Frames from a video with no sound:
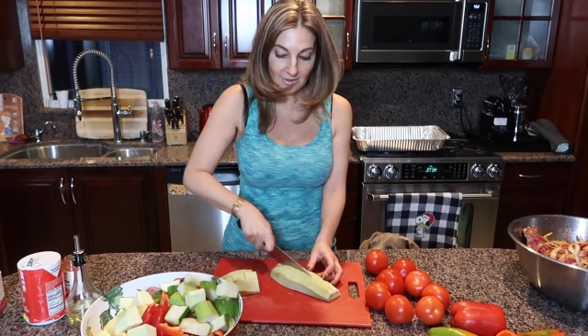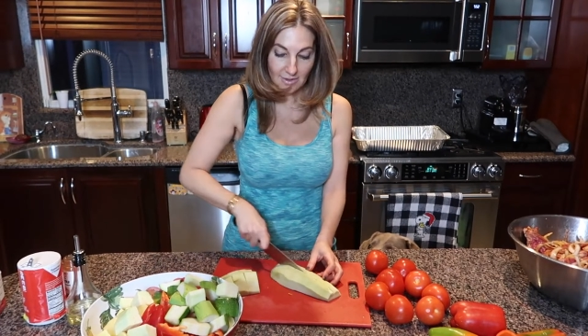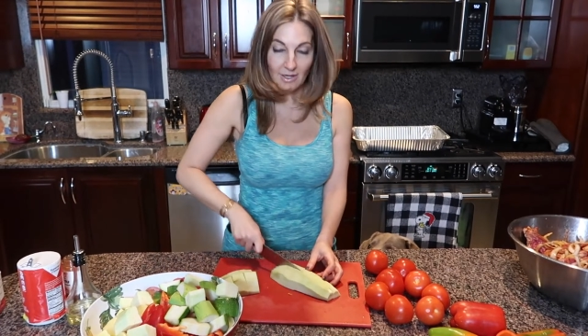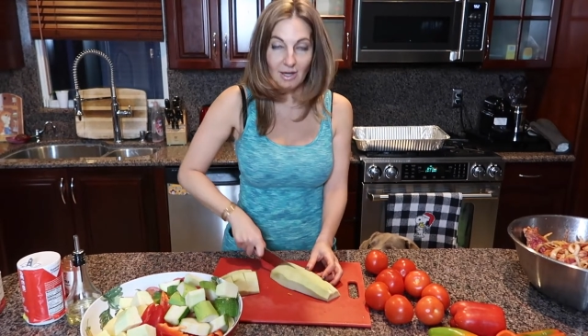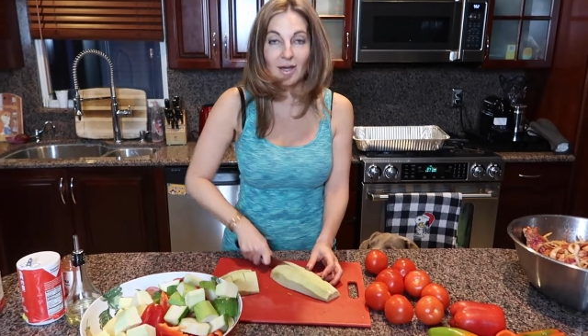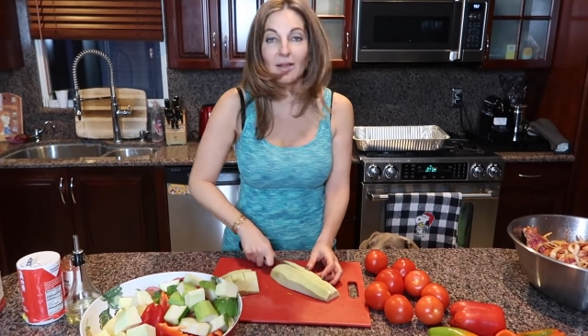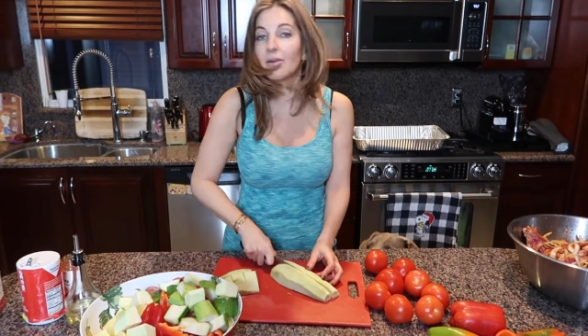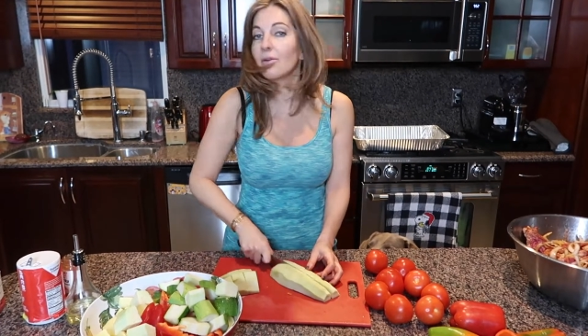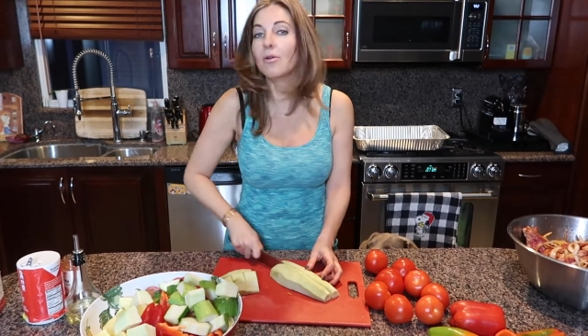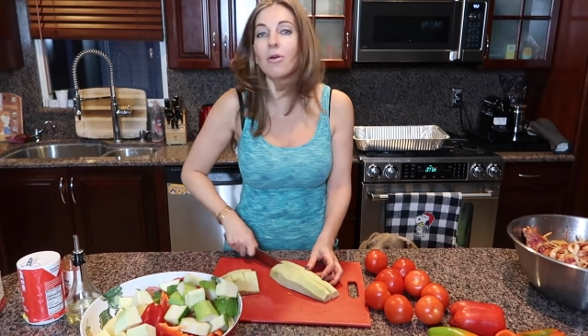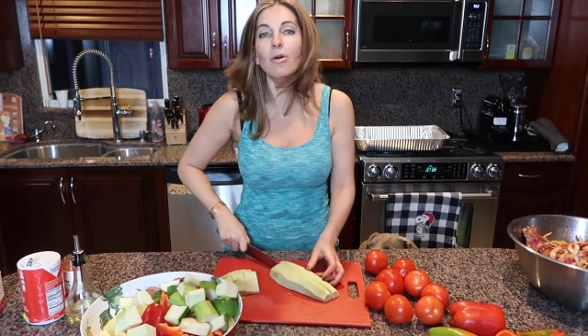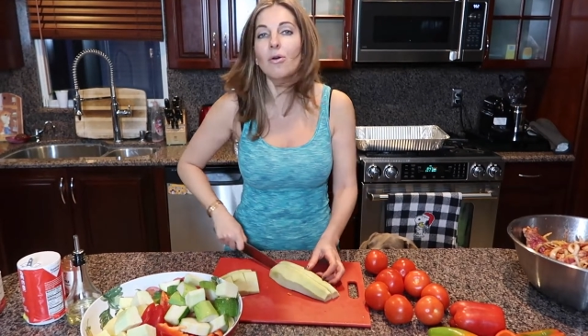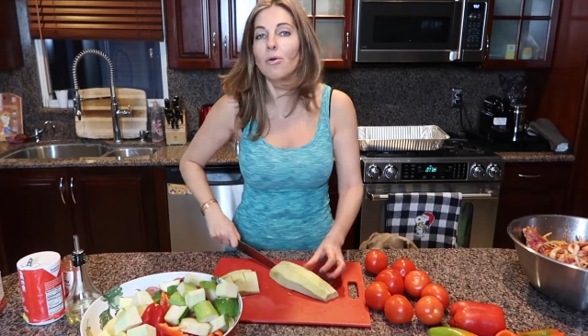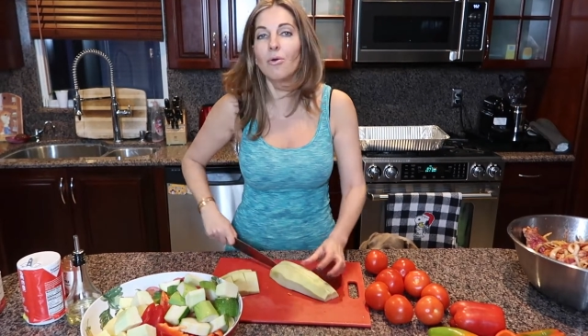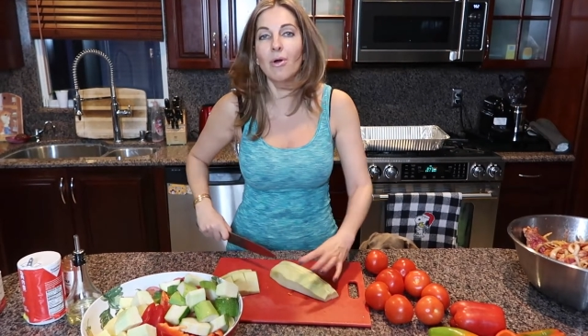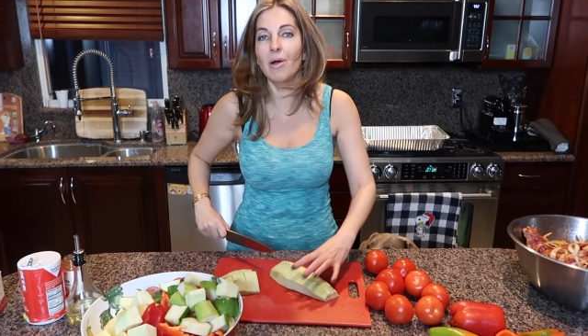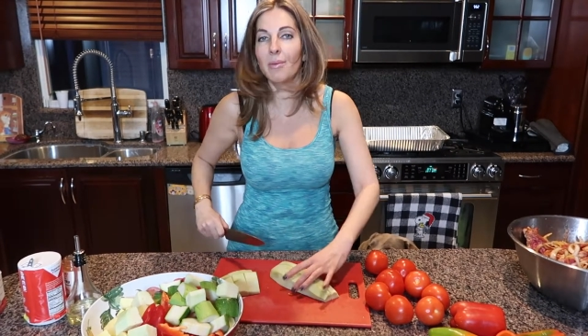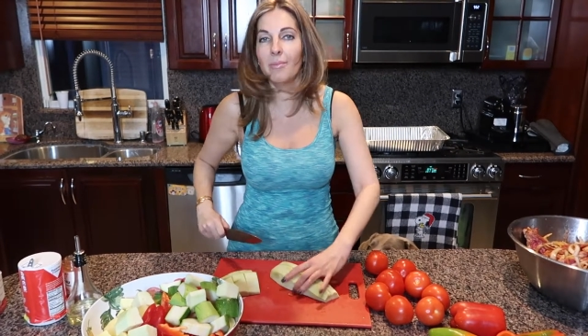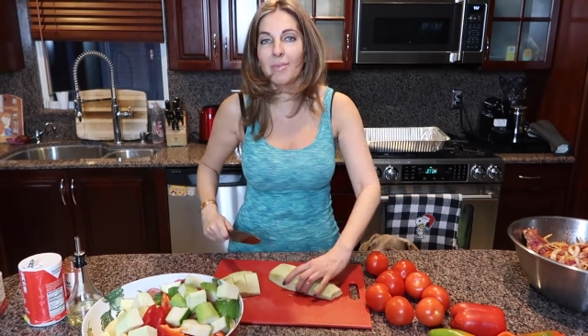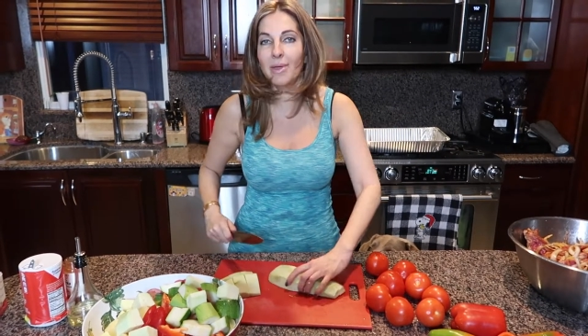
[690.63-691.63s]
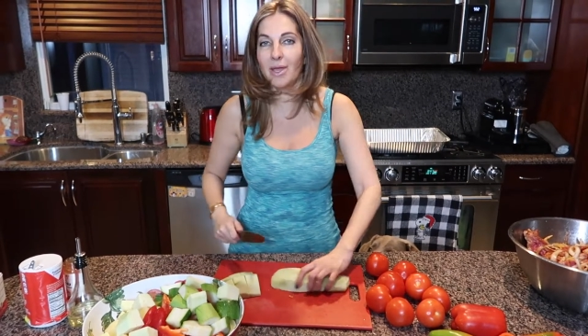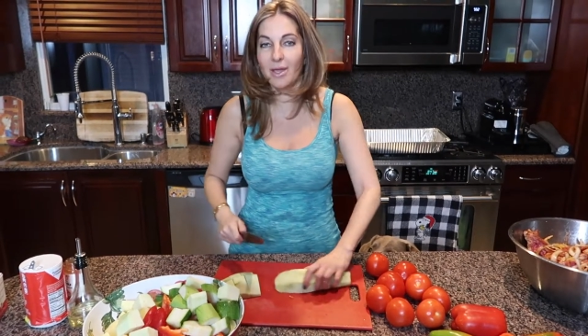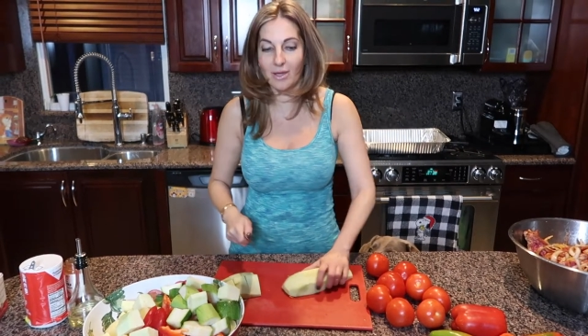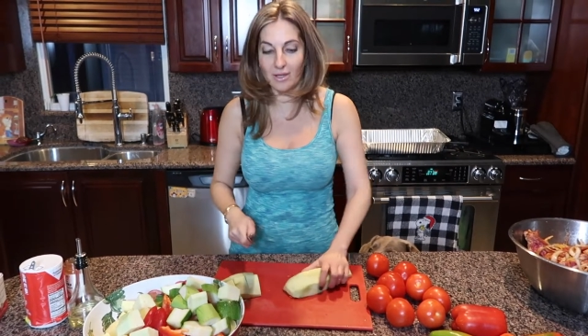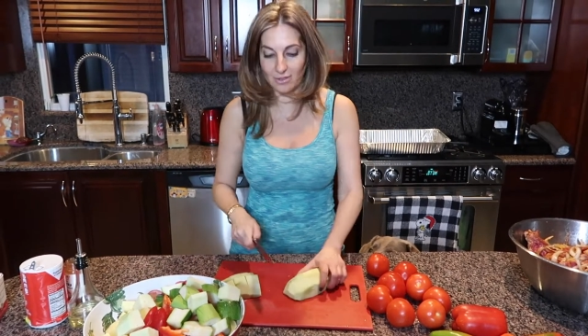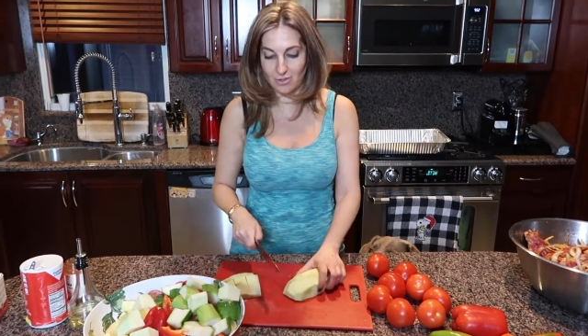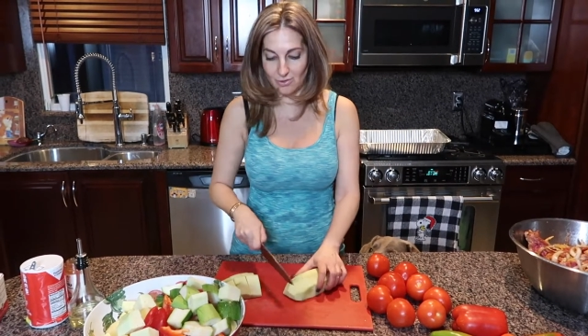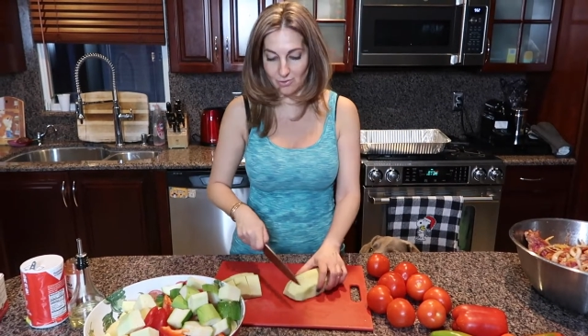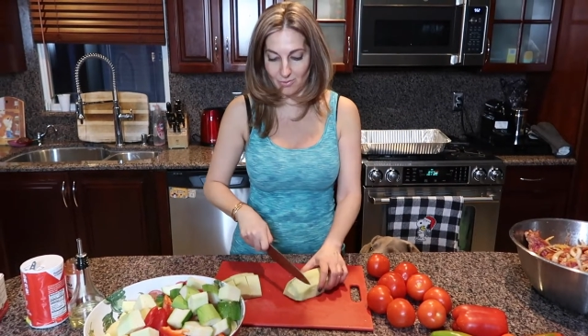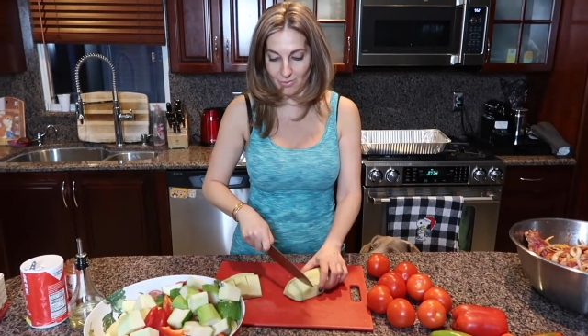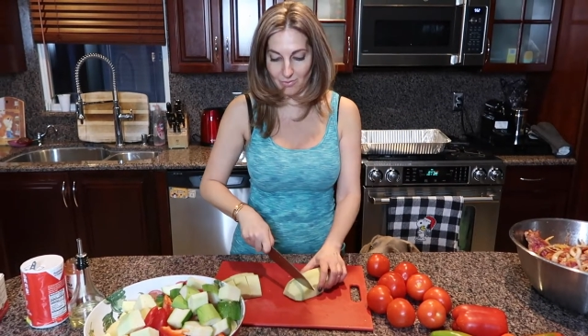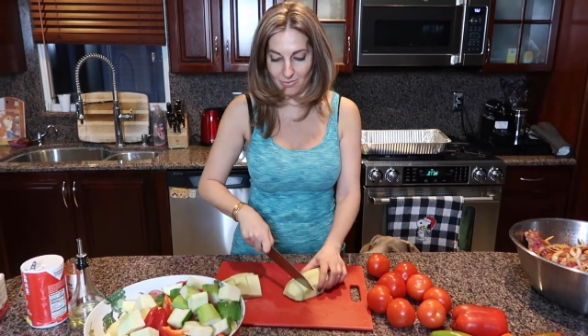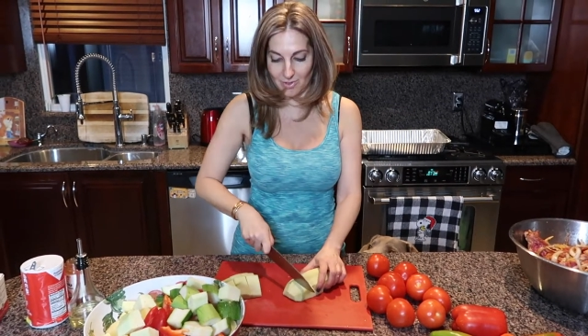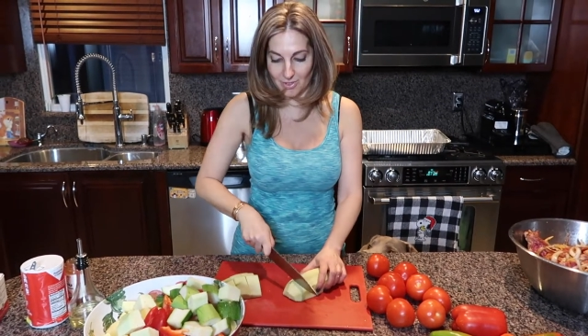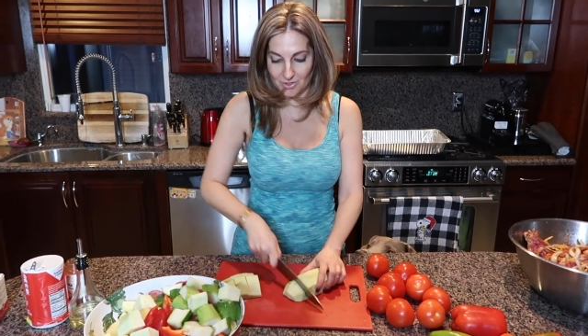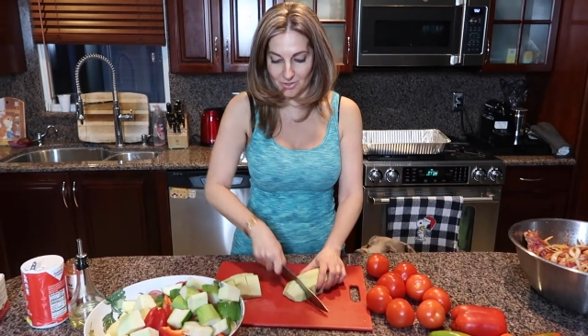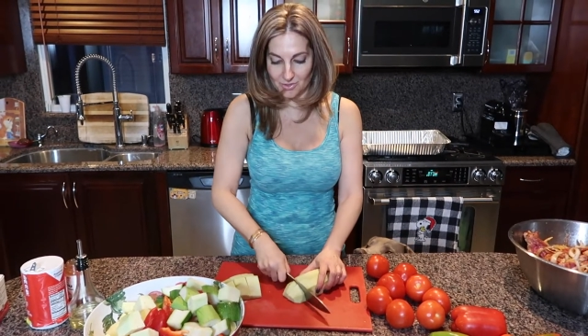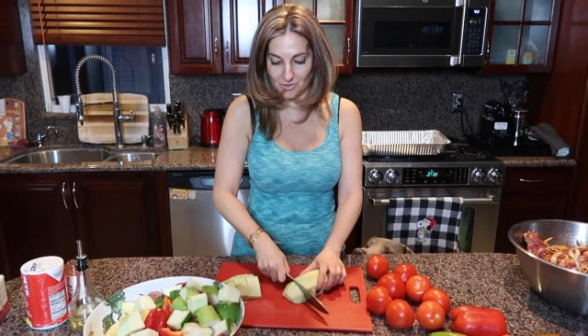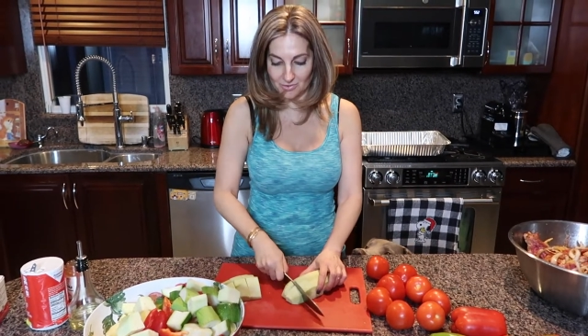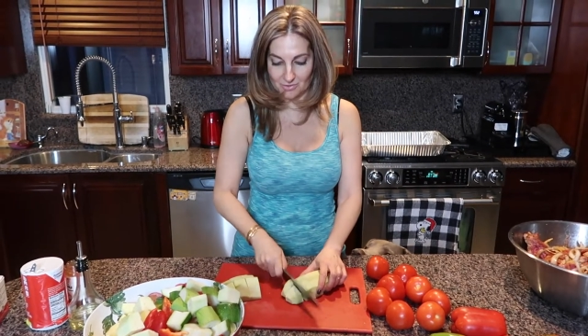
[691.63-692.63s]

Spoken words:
I don't know who I'm making so much